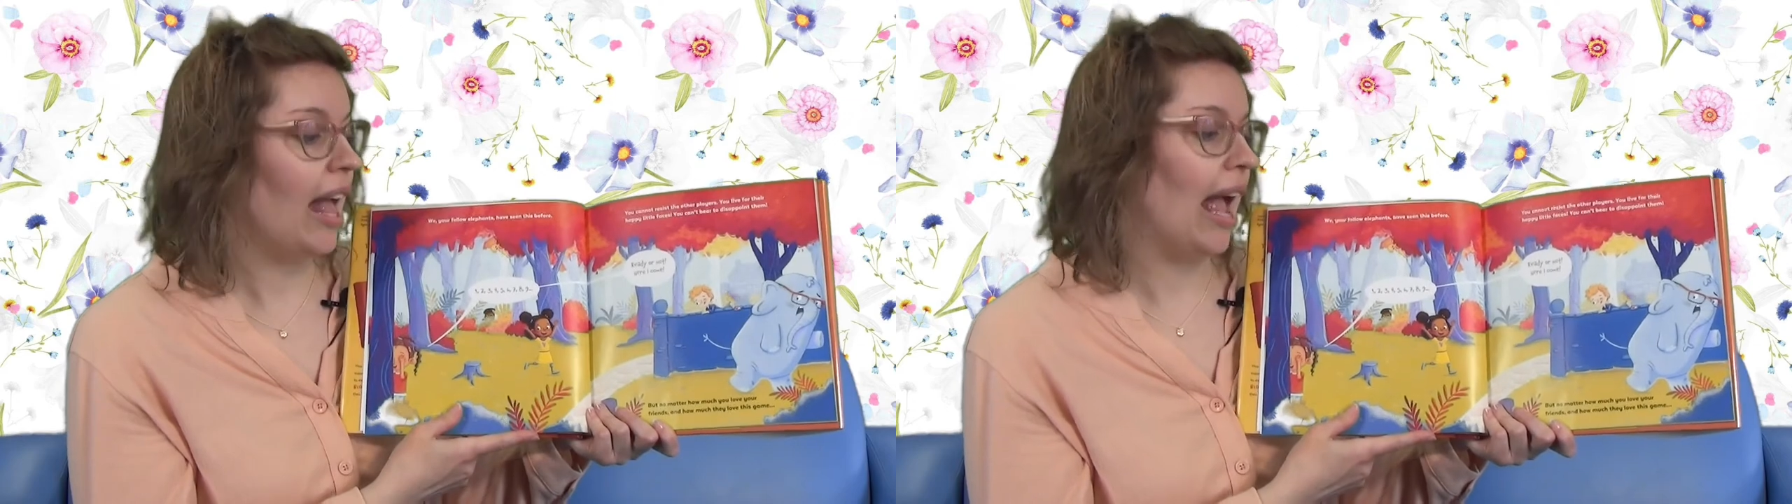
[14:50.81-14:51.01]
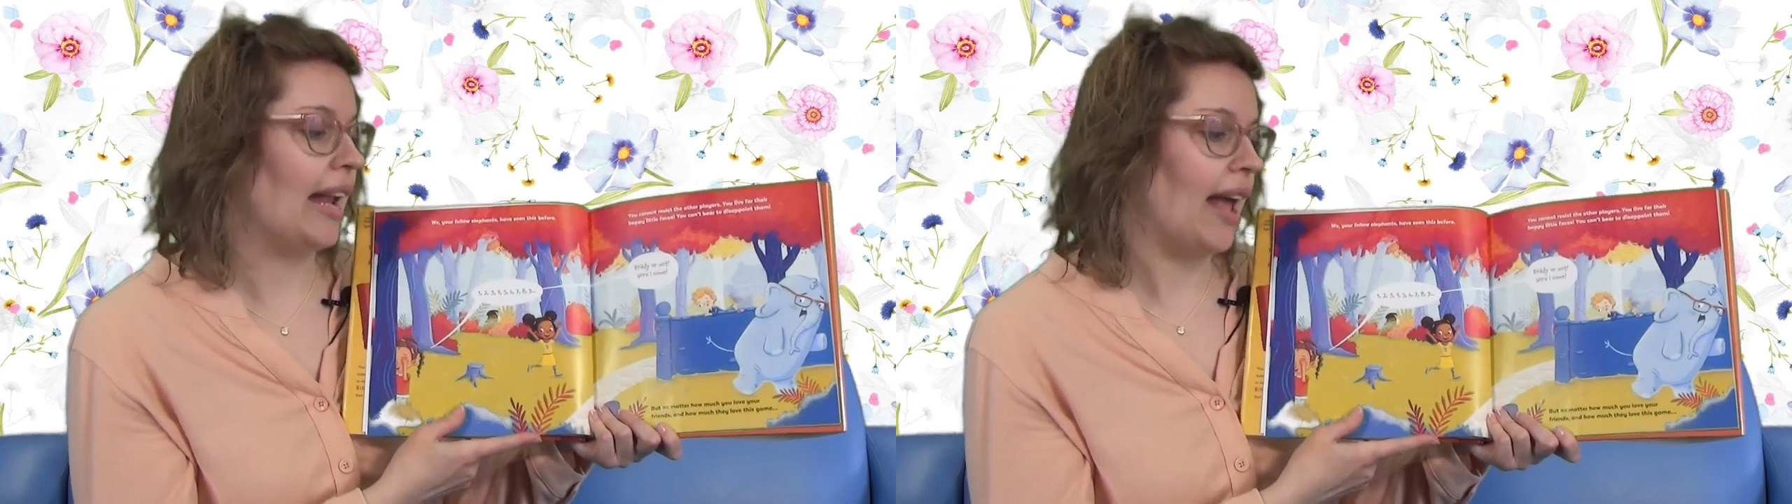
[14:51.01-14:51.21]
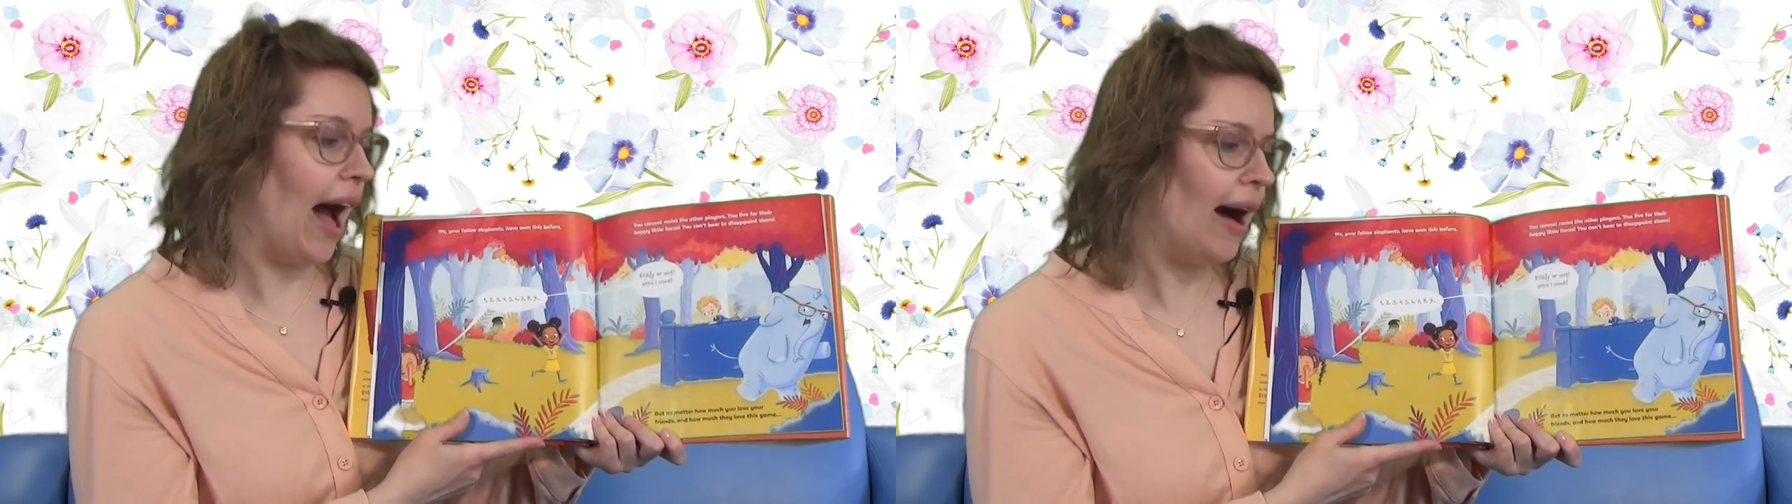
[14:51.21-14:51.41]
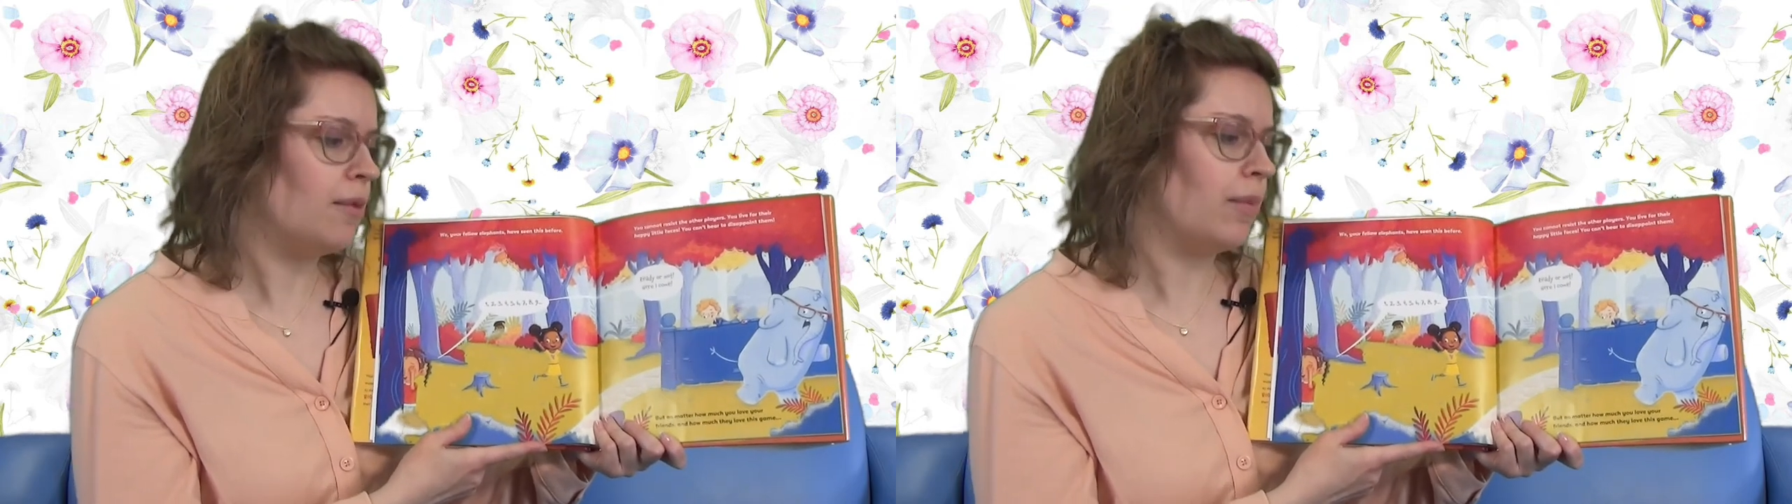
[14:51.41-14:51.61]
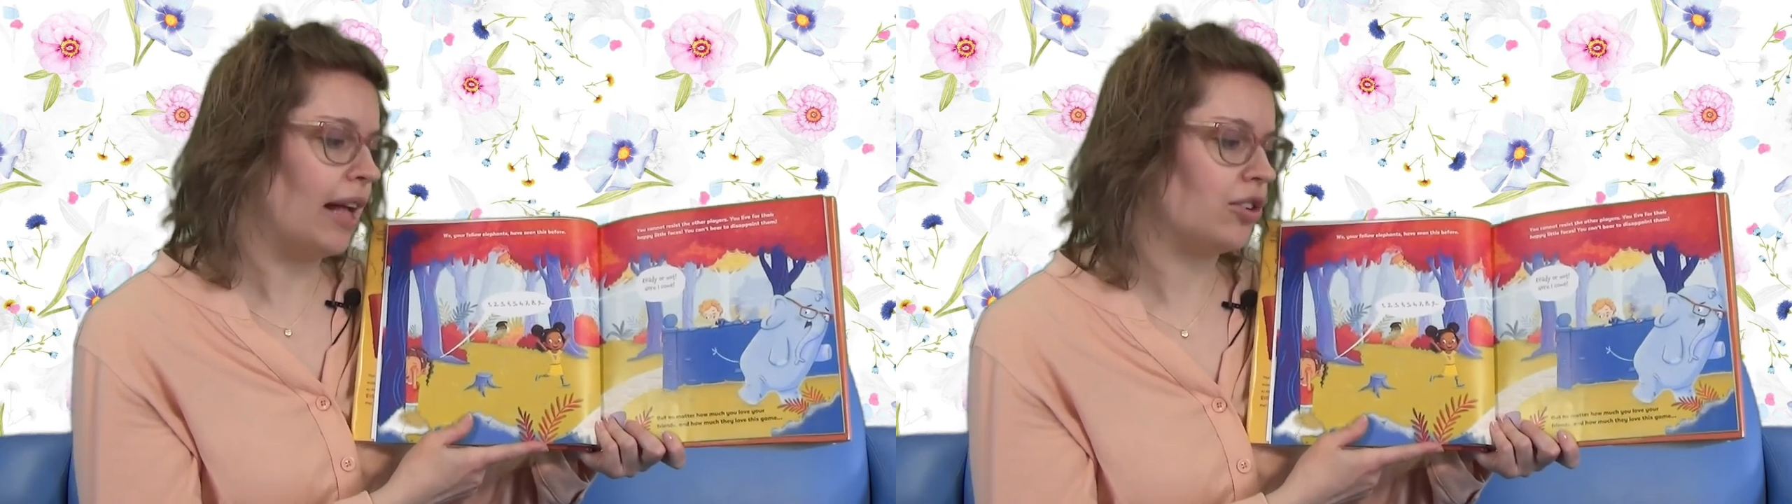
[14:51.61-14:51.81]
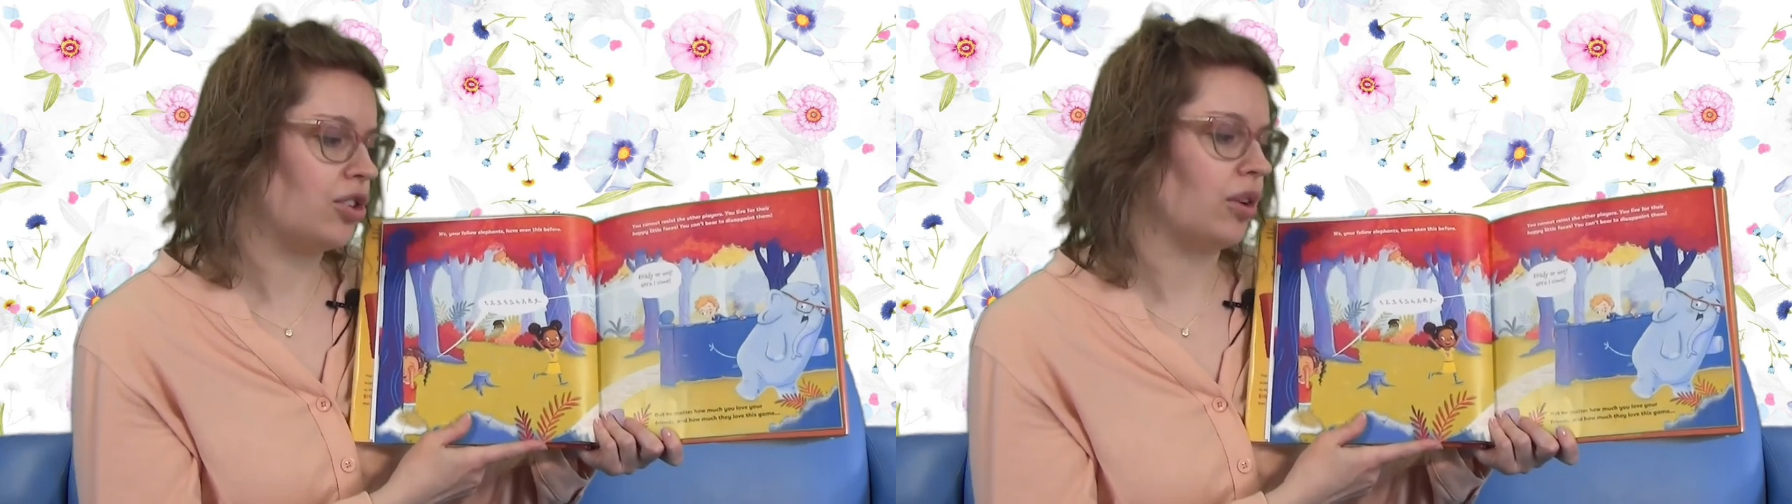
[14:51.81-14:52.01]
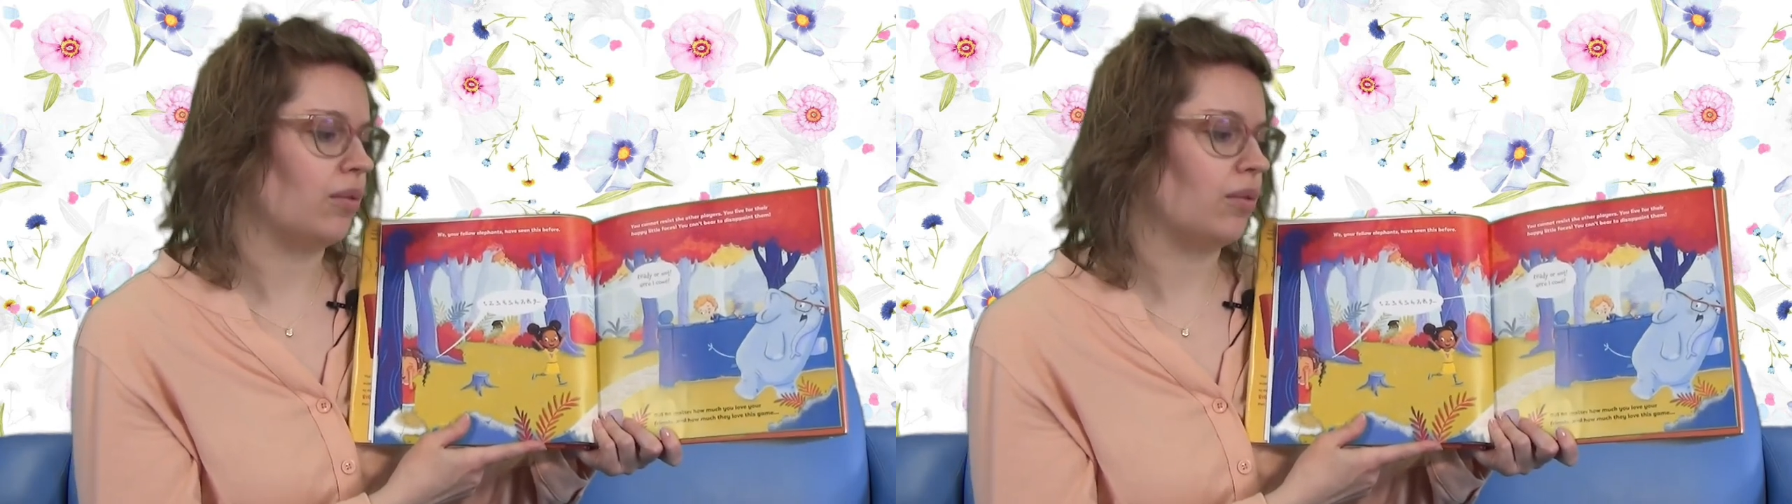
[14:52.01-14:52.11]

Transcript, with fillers: and how much you